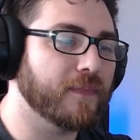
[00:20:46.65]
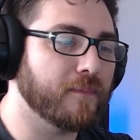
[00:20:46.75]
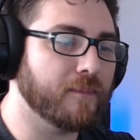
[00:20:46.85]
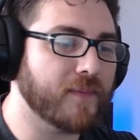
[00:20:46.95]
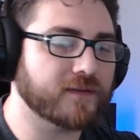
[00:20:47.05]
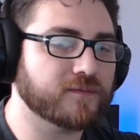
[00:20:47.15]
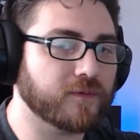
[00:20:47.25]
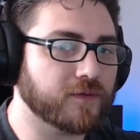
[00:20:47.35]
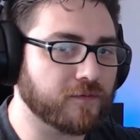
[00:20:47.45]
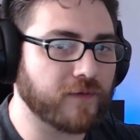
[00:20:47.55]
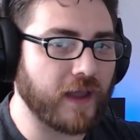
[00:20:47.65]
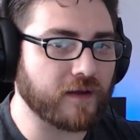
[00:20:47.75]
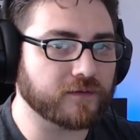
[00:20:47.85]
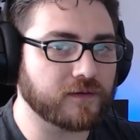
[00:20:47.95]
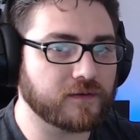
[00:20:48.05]
mess with their
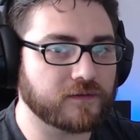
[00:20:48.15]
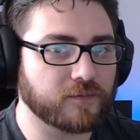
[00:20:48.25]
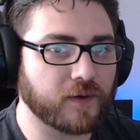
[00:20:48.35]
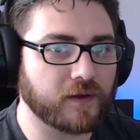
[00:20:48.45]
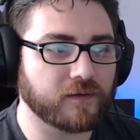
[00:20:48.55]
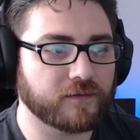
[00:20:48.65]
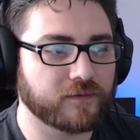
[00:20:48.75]
faculties as well.